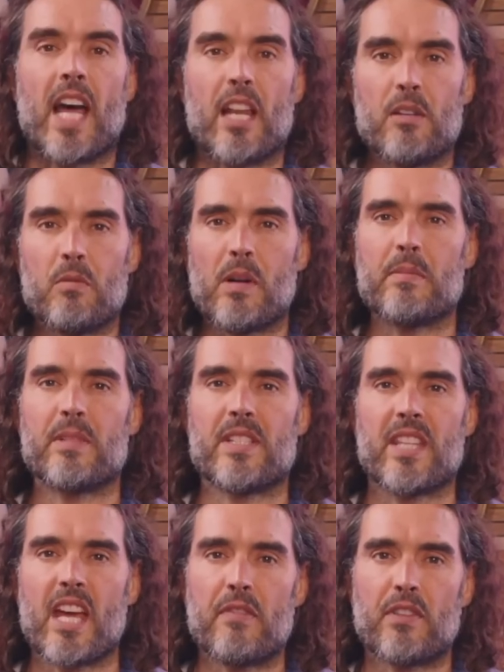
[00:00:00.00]
Hello, welcome to
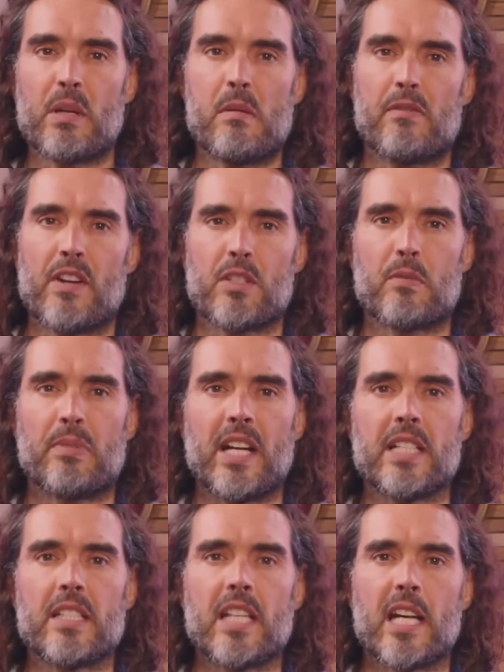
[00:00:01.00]
Stay Free with Russell
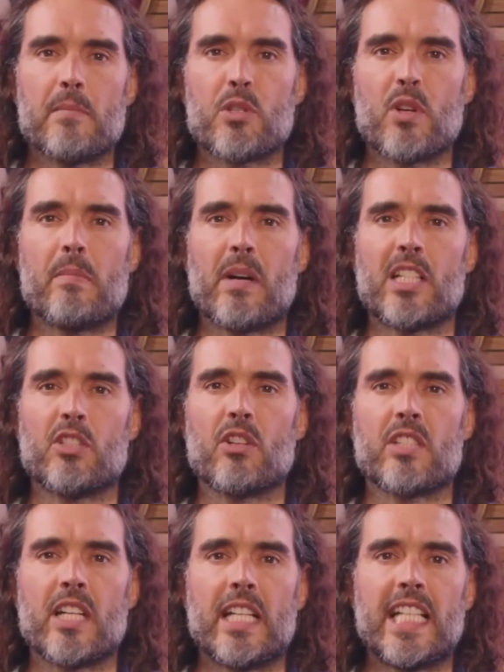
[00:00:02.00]
Brand. Today I'm joined by Dr.